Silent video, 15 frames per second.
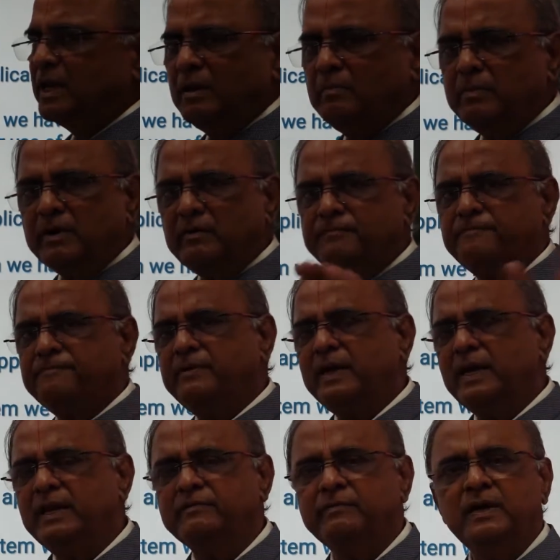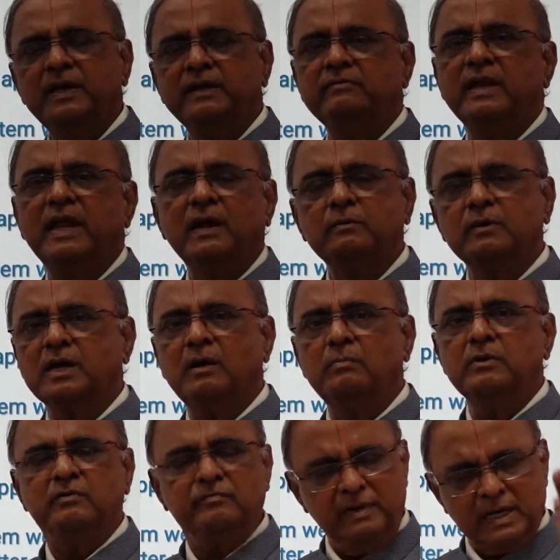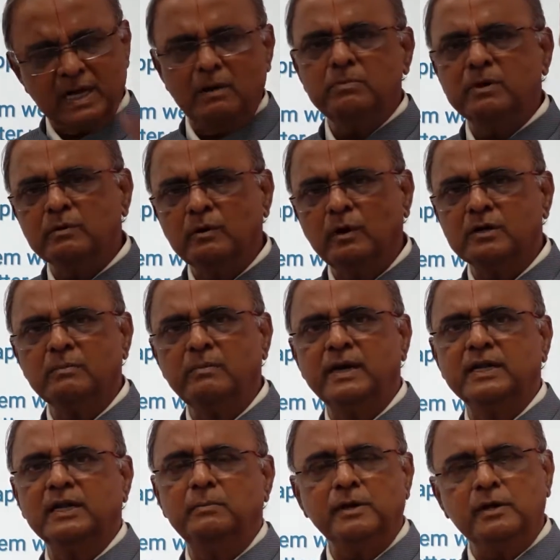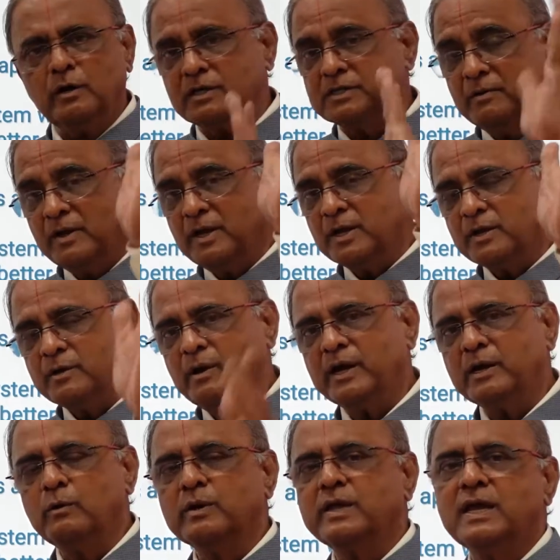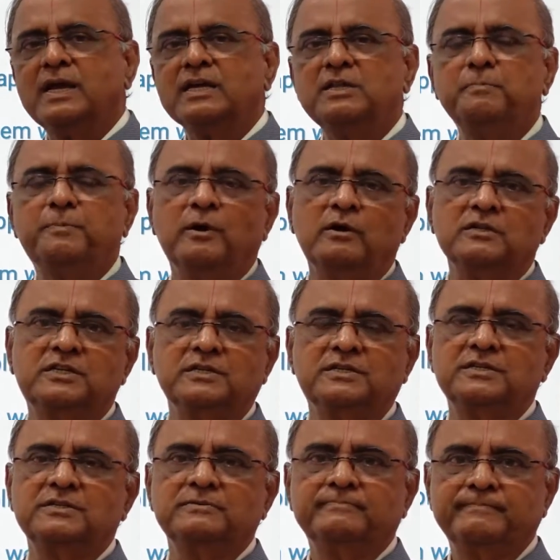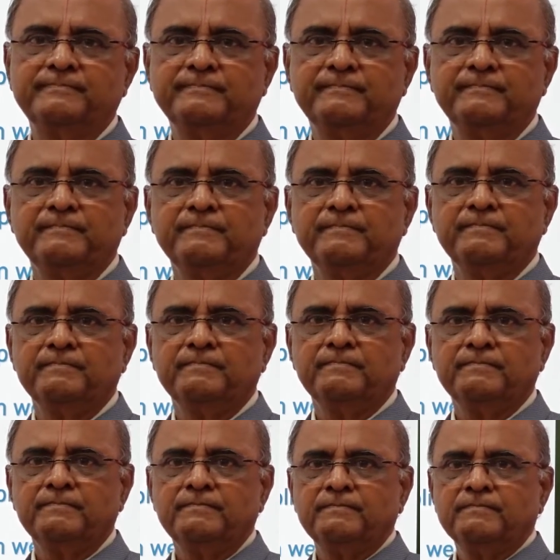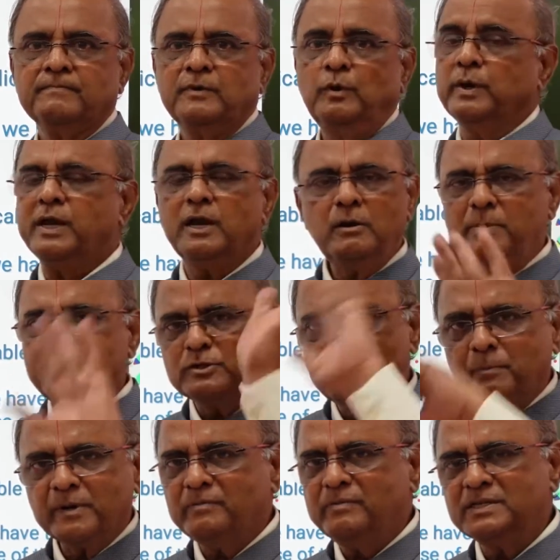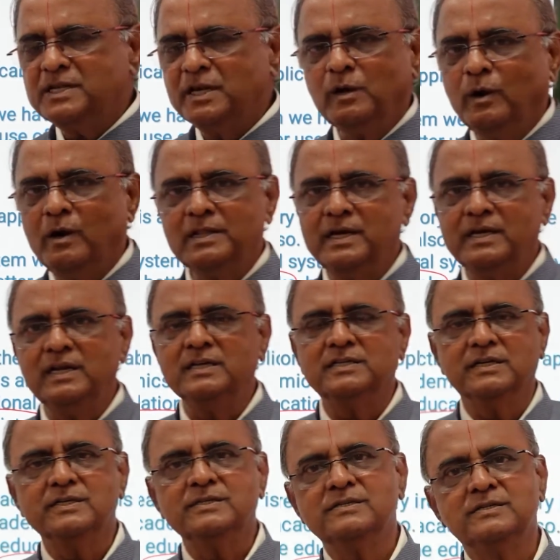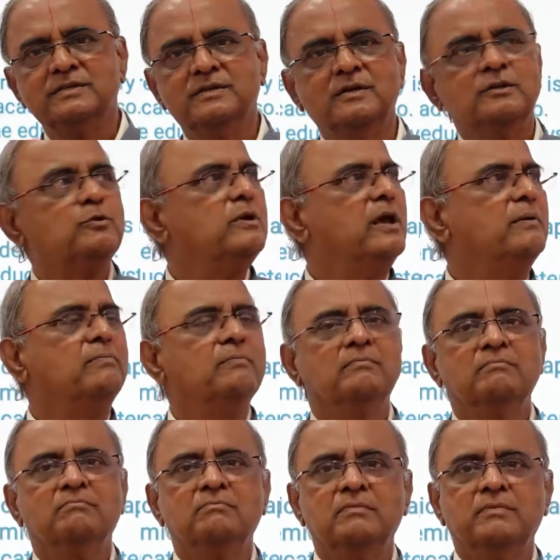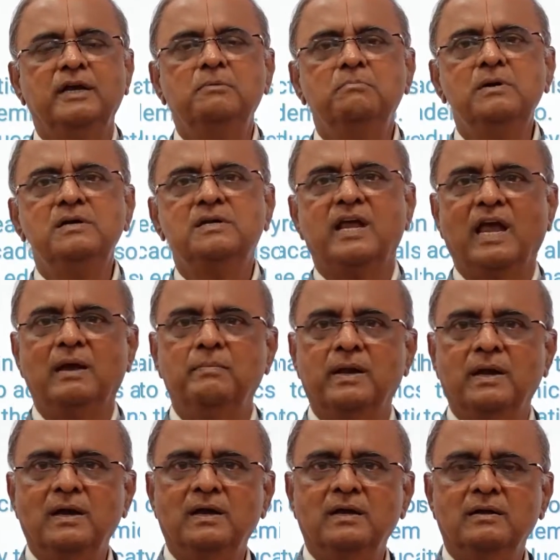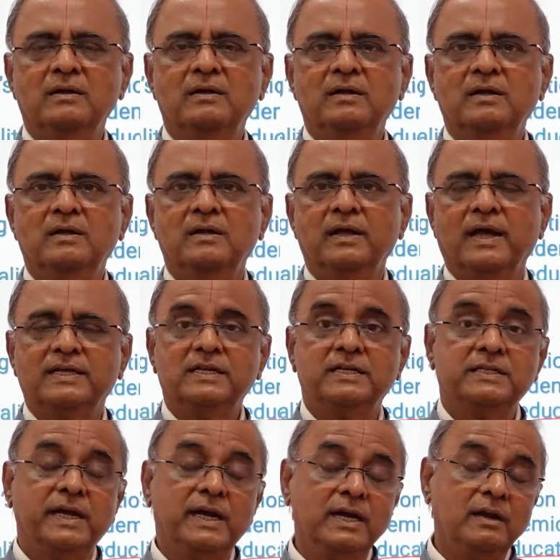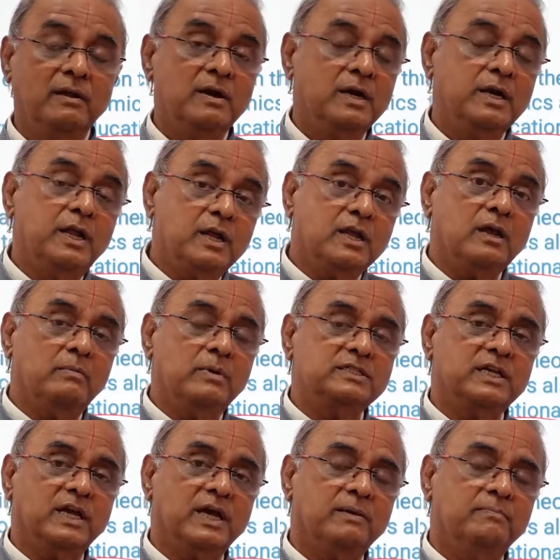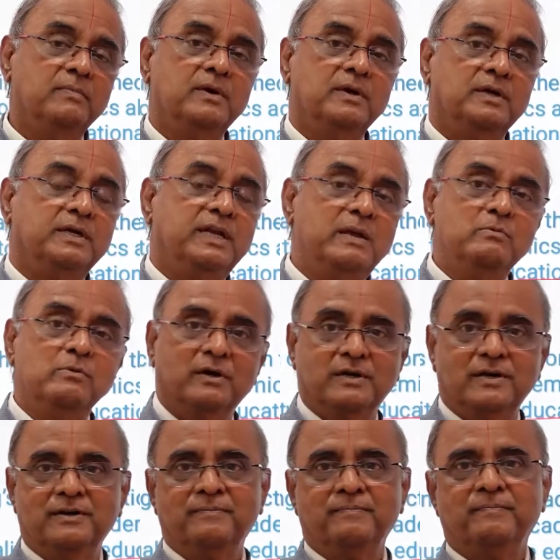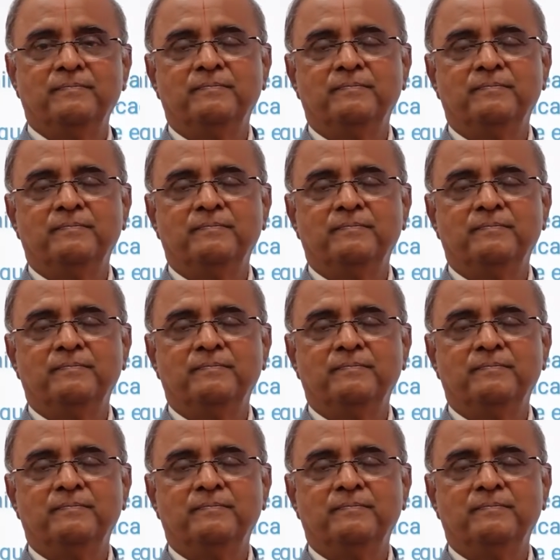number of failure will have to come down, will come down automatically because you are looking at the process. You cannot be supervising all the teachers through an inbuilt camera. As I said, TChem is a teamwork.